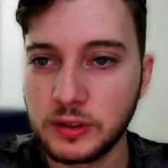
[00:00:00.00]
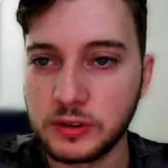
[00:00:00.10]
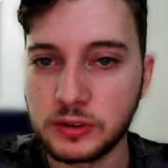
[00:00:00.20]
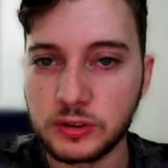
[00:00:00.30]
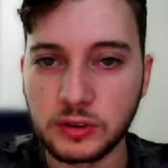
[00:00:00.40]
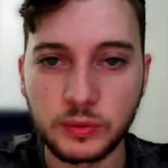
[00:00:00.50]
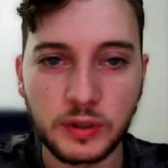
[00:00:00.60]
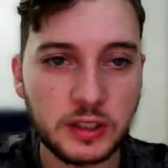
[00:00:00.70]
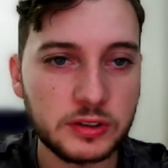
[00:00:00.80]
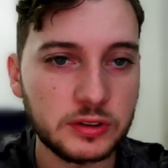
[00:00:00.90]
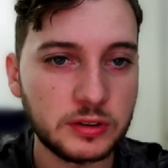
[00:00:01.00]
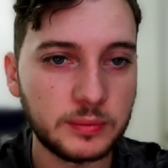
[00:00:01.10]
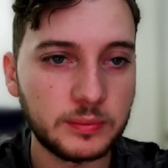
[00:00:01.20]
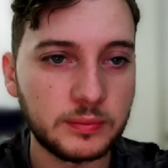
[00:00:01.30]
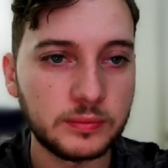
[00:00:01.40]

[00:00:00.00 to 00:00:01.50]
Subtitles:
So we got some